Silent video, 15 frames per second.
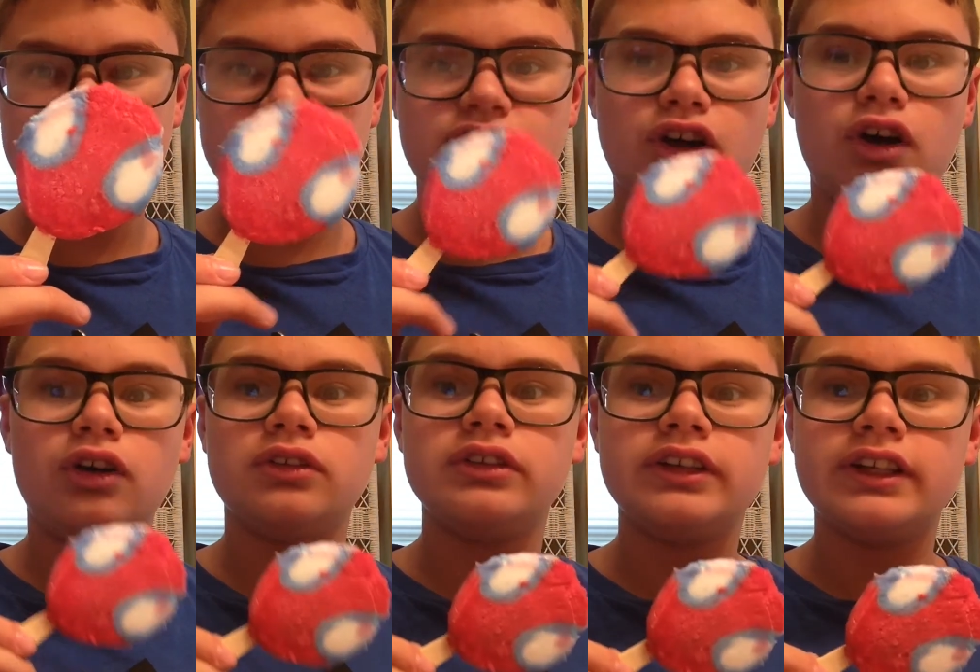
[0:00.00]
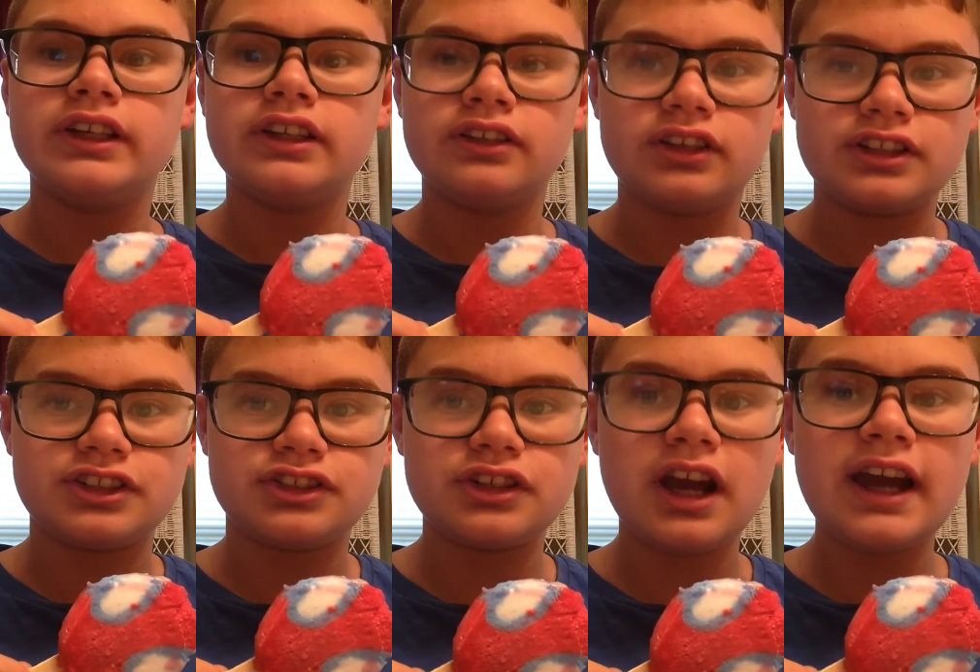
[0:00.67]
So
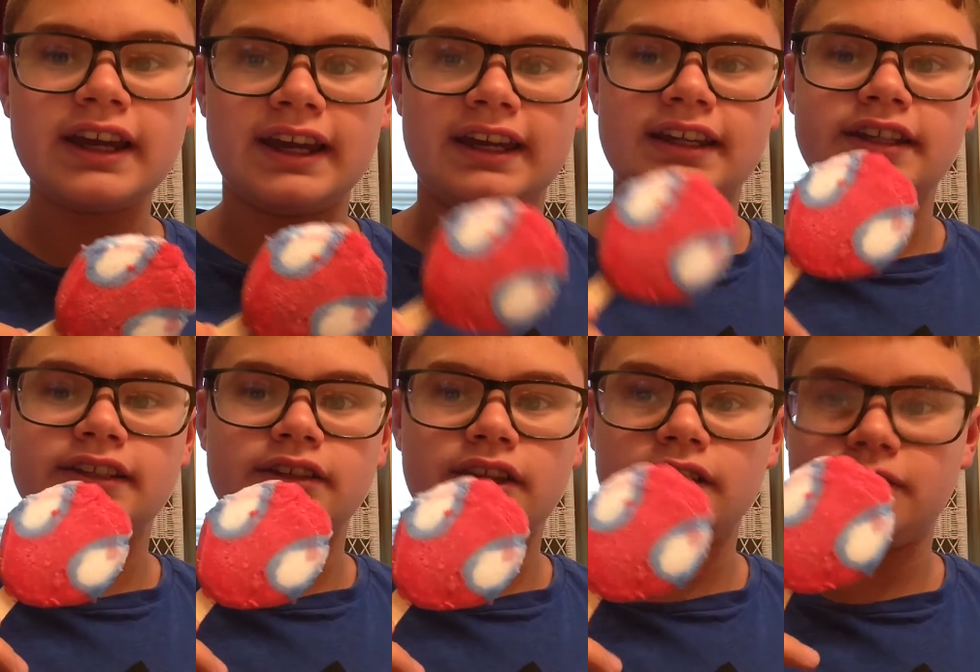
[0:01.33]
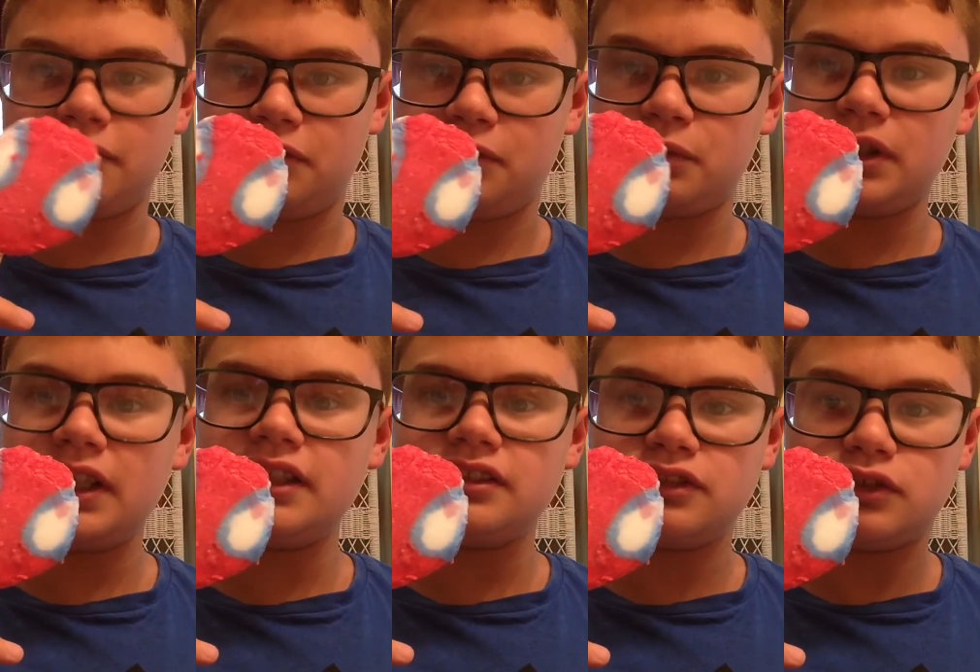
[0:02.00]
let's try it in
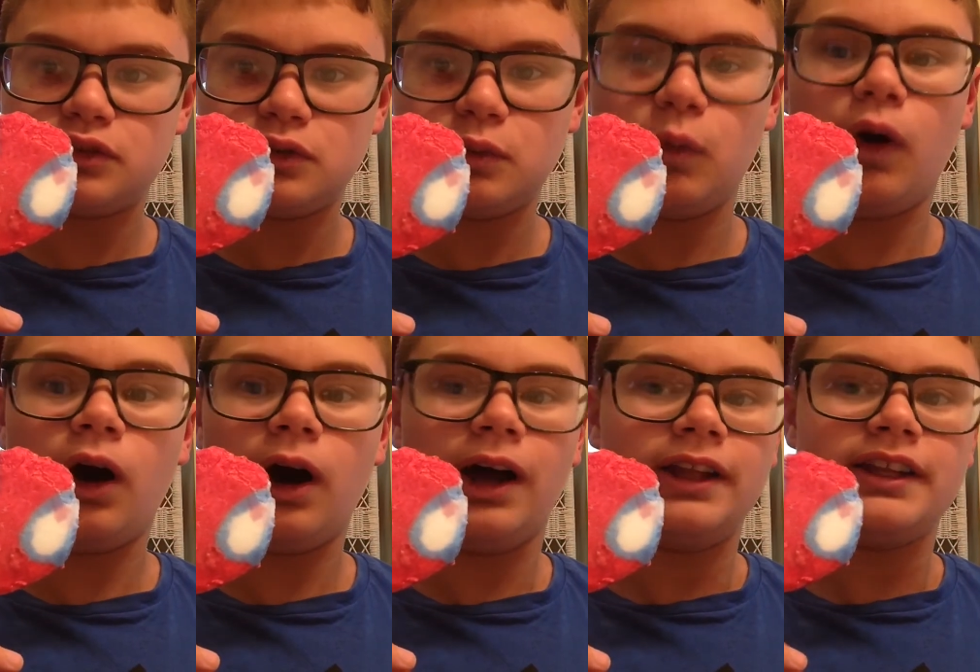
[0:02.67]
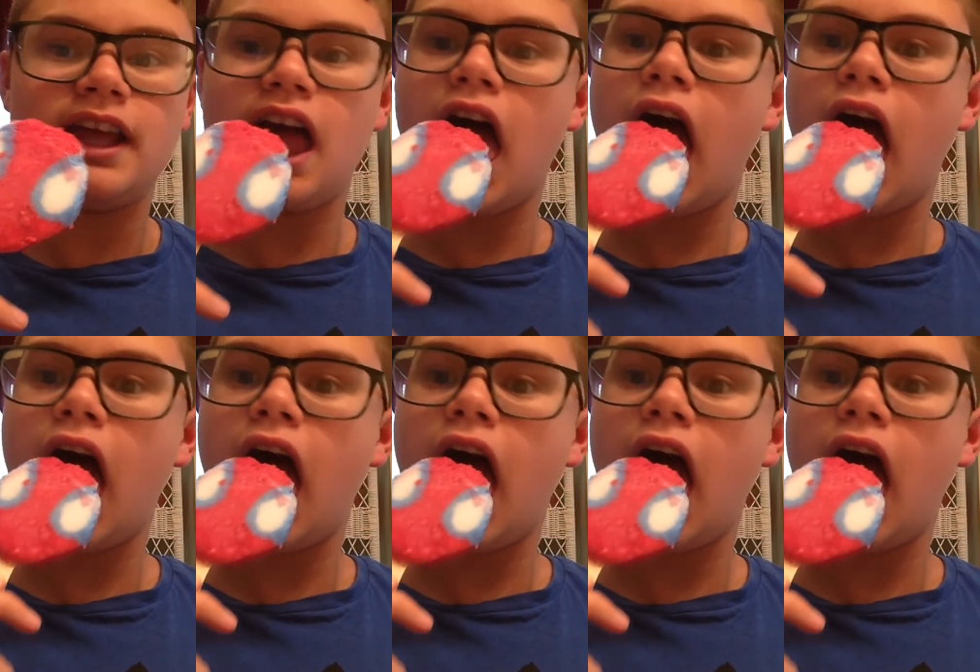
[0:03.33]
three, two, one.